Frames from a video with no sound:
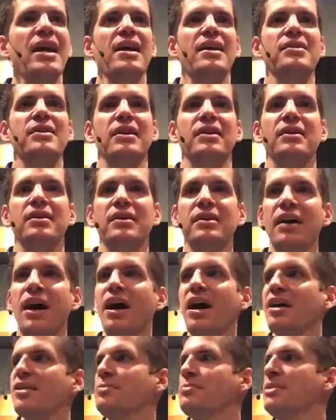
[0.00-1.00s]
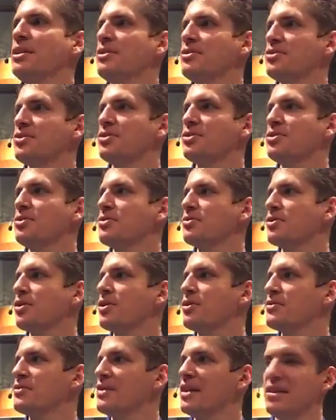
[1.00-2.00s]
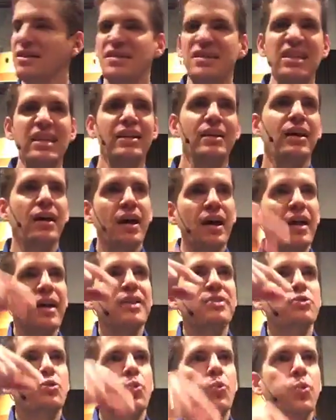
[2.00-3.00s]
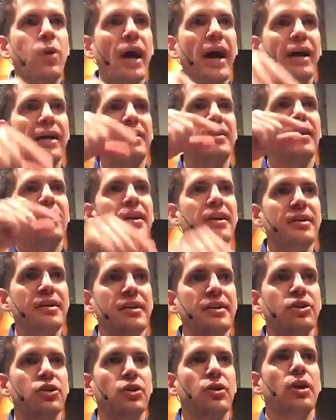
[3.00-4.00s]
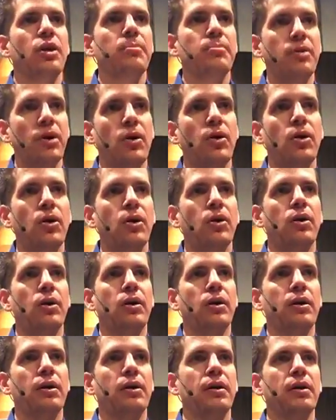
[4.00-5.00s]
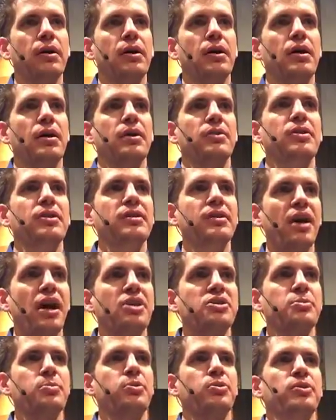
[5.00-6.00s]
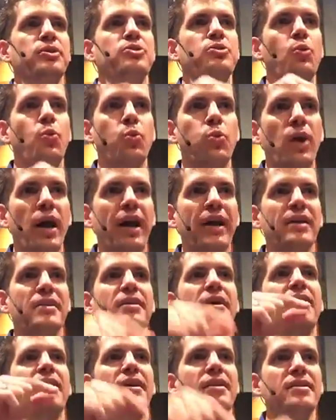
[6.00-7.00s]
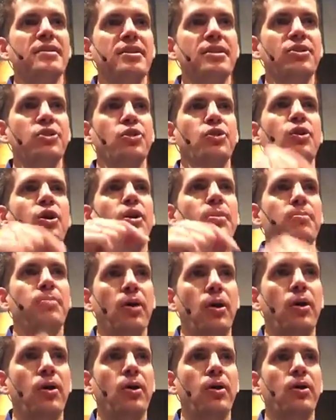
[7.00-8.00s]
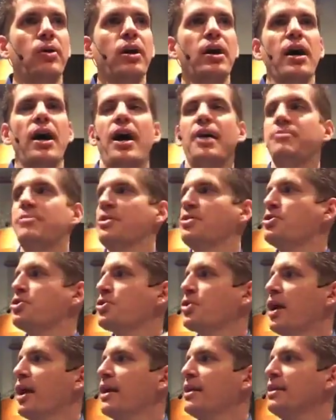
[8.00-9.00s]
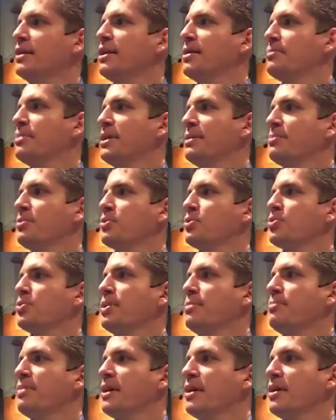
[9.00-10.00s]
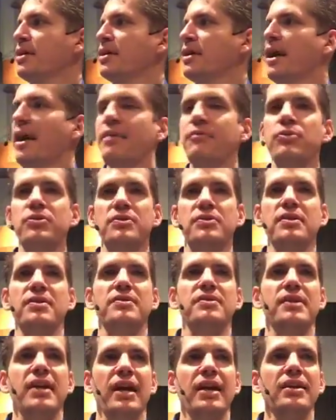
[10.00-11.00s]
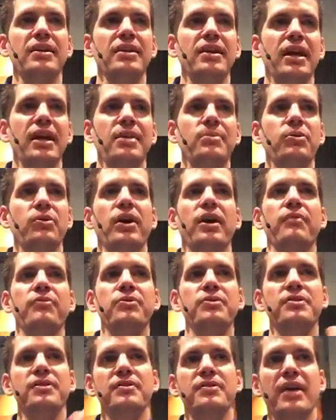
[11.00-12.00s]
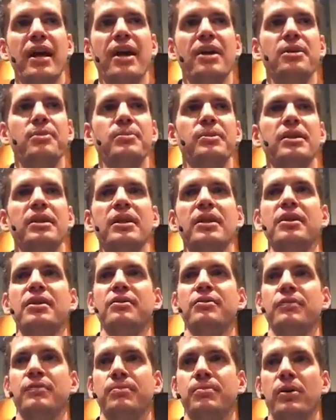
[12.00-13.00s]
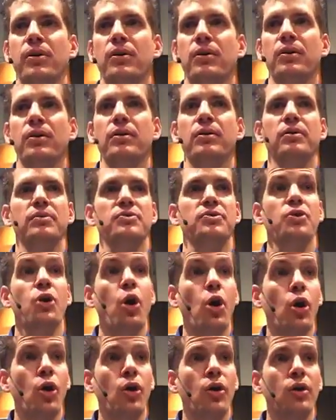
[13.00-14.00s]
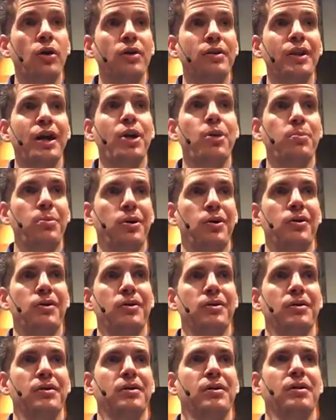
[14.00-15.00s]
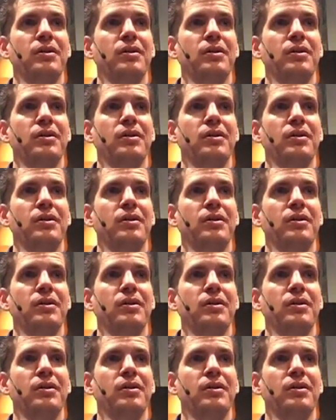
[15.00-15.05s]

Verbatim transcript: that God ministered to his heart and said, see, it's right here, Paul. The gospel is right here, Paul. I've been trying to get people to repent ever since Cain and Abel, ever since Adam and Eve, Paul, Saul, now Paul.